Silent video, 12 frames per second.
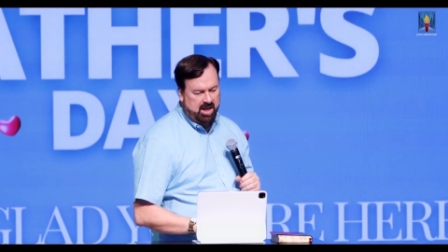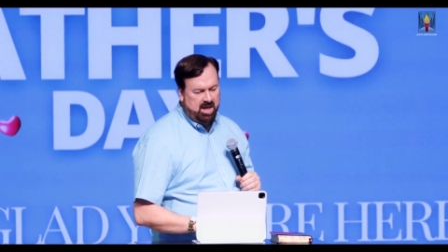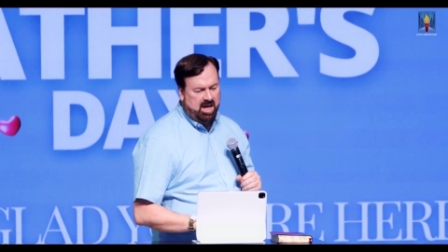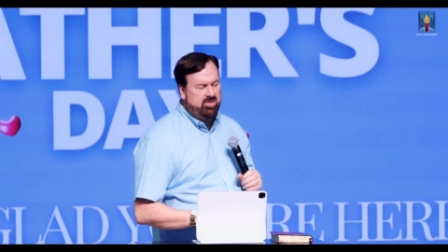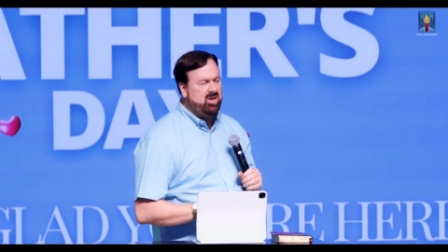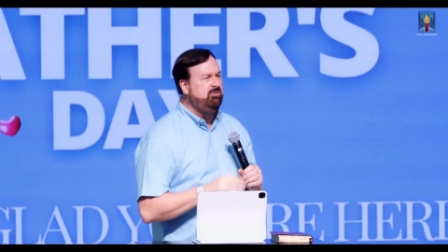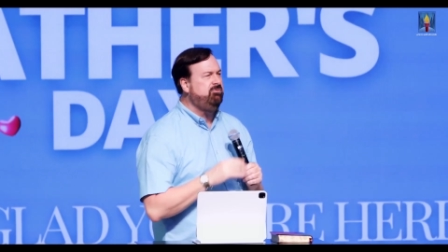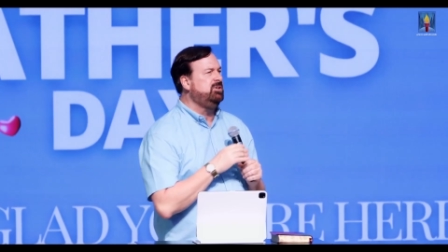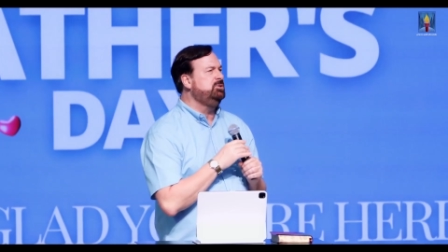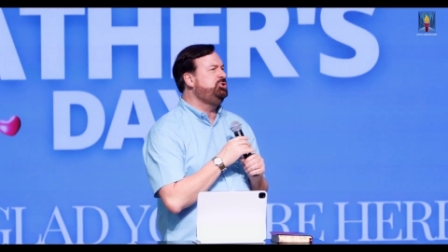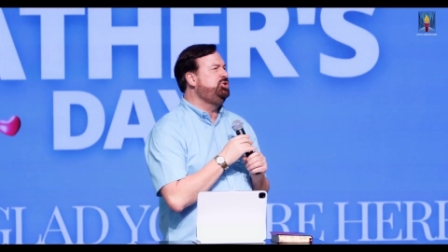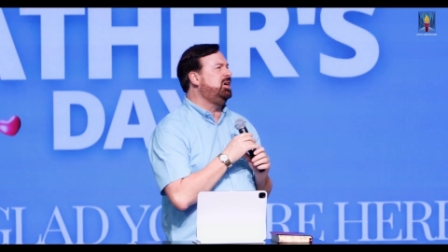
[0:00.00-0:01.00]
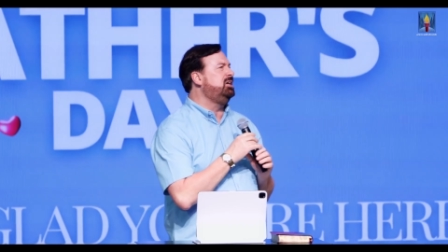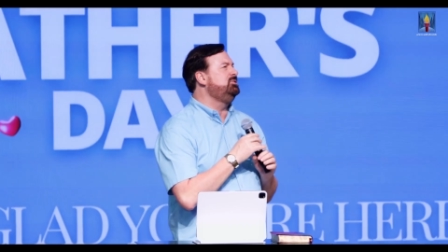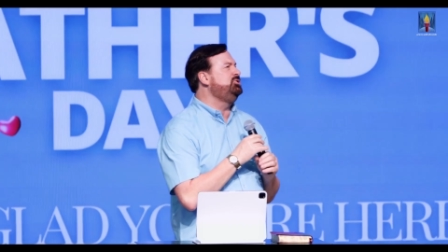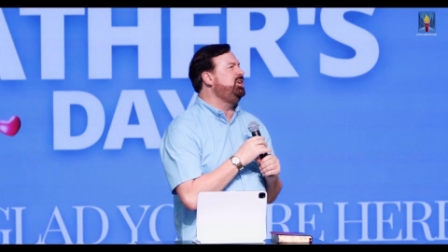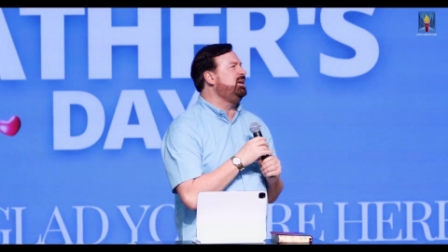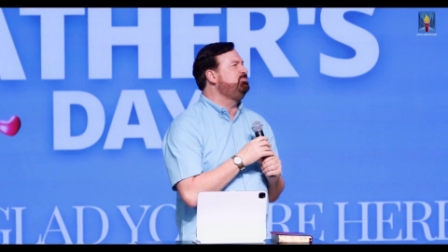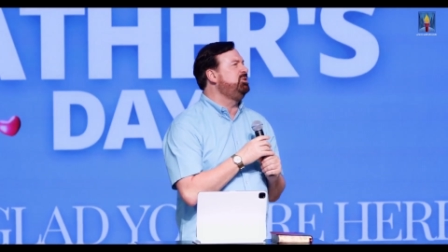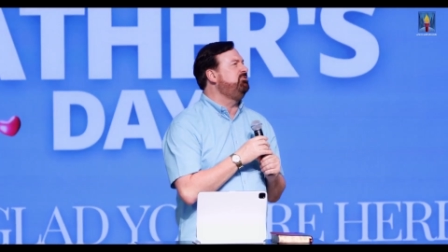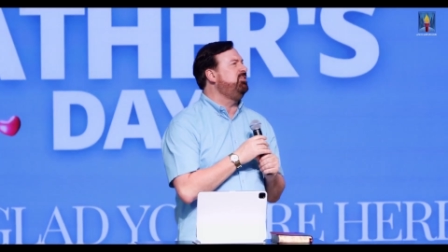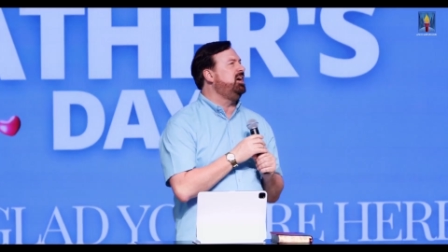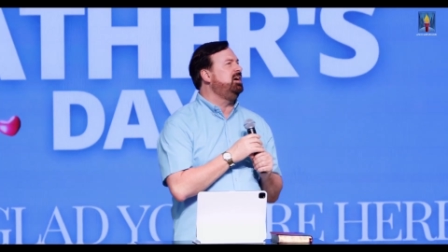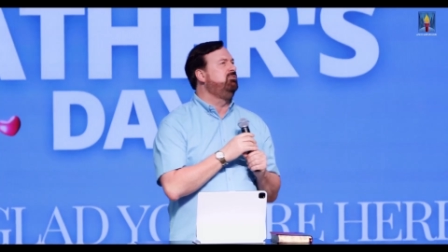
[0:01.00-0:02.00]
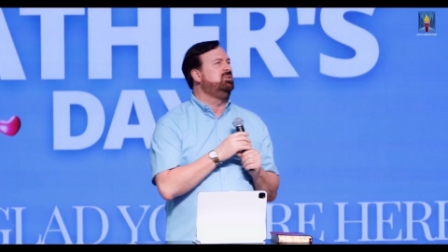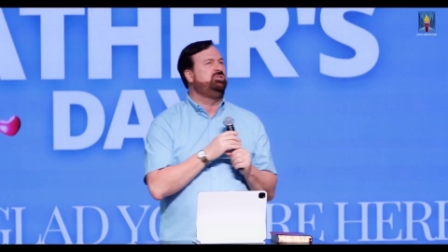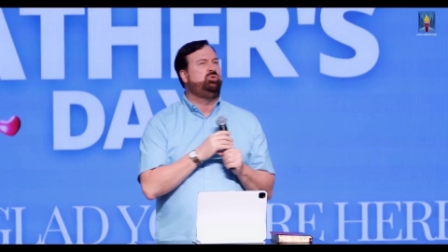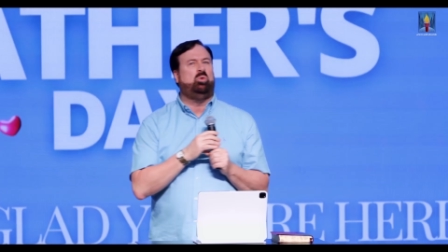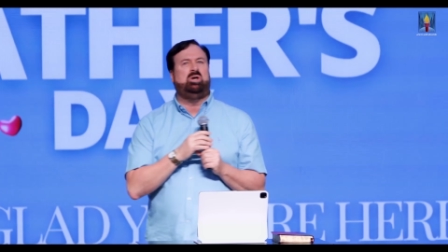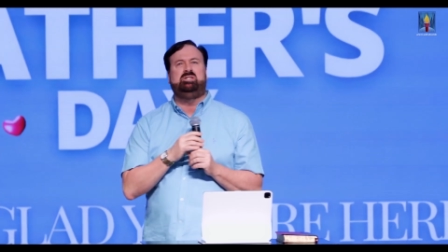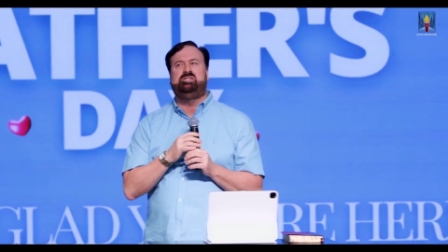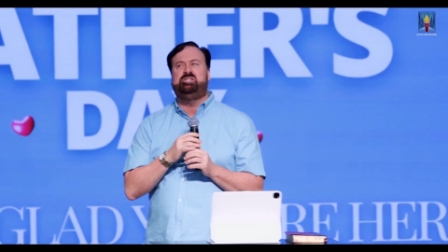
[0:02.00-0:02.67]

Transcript: And then 1 John chapter 5, verse 1